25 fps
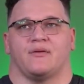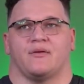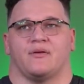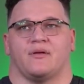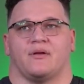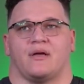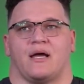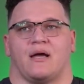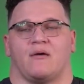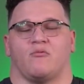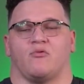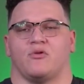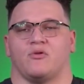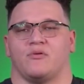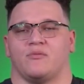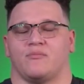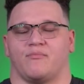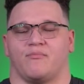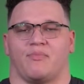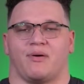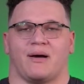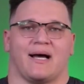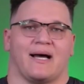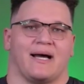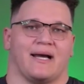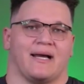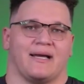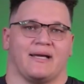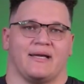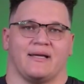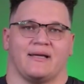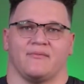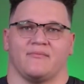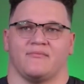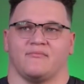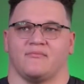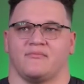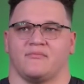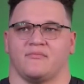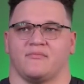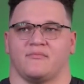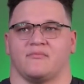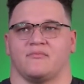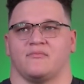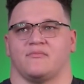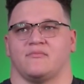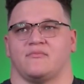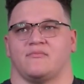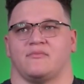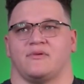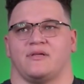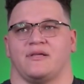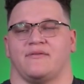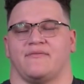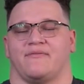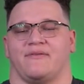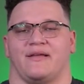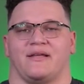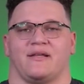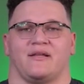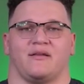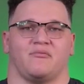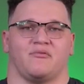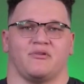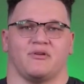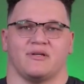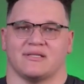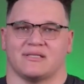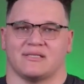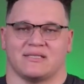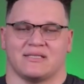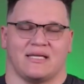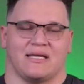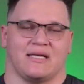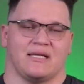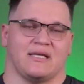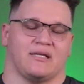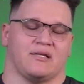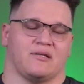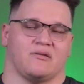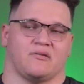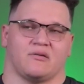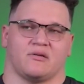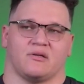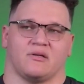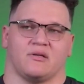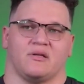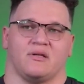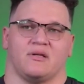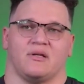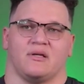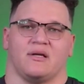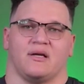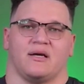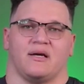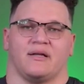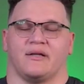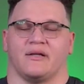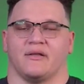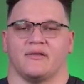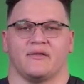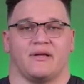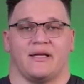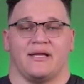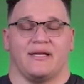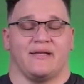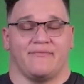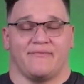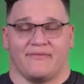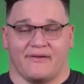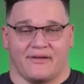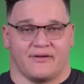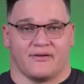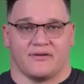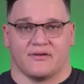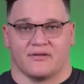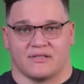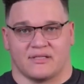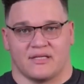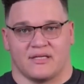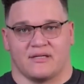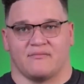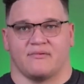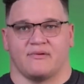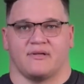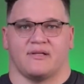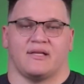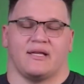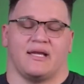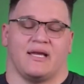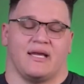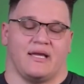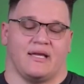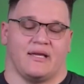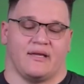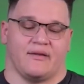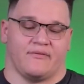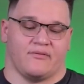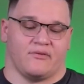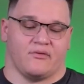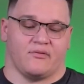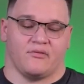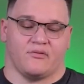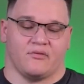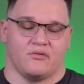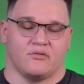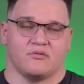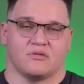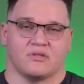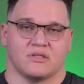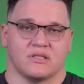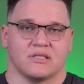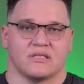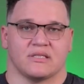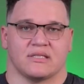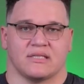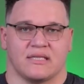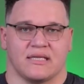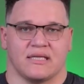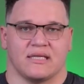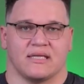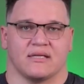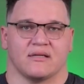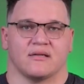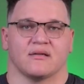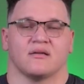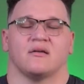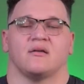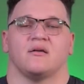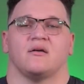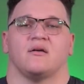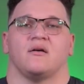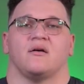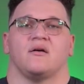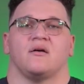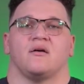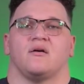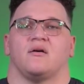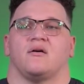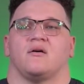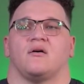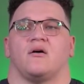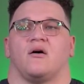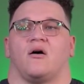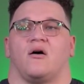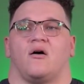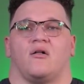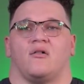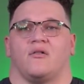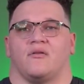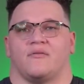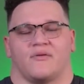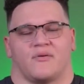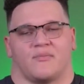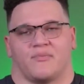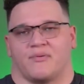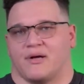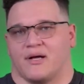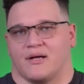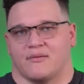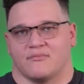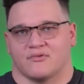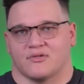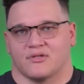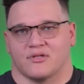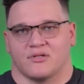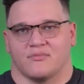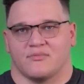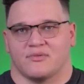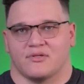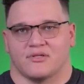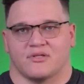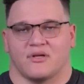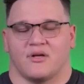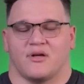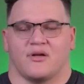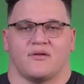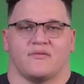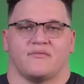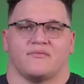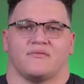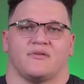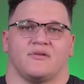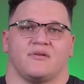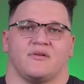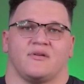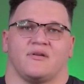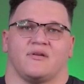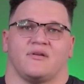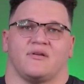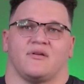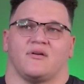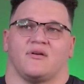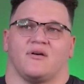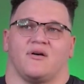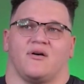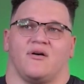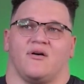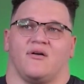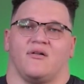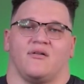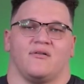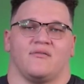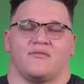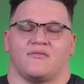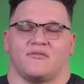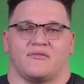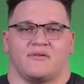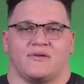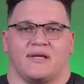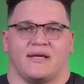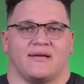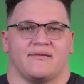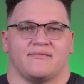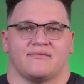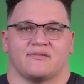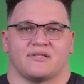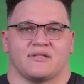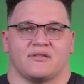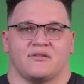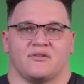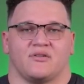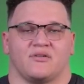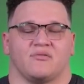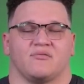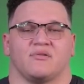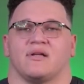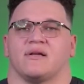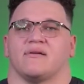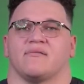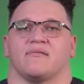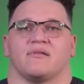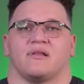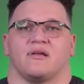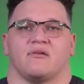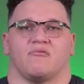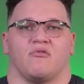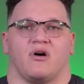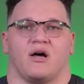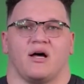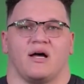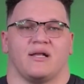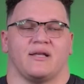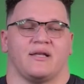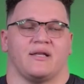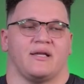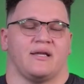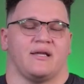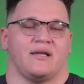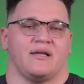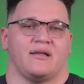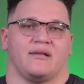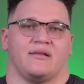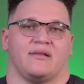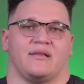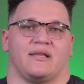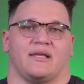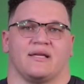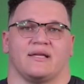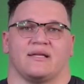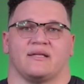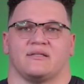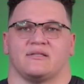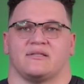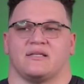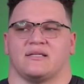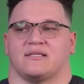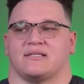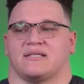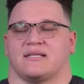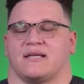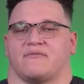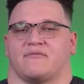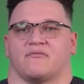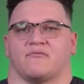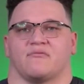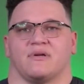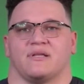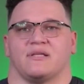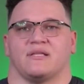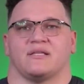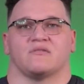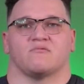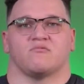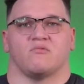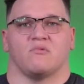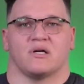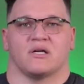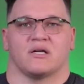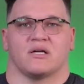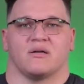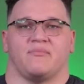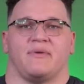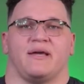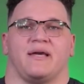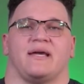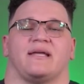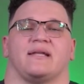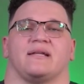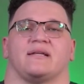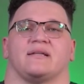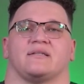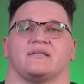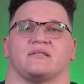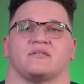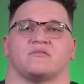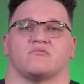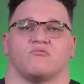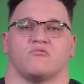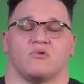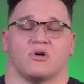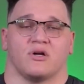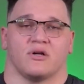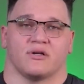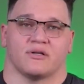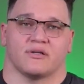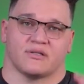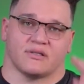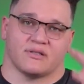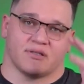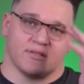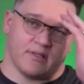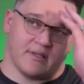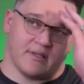I wouldn't buy if AWS said, or any vendor said really, hey, if you use this thing, all of your problems are going to be solved. All of your devs can do whatever they want. They just have to run this one command and it just works.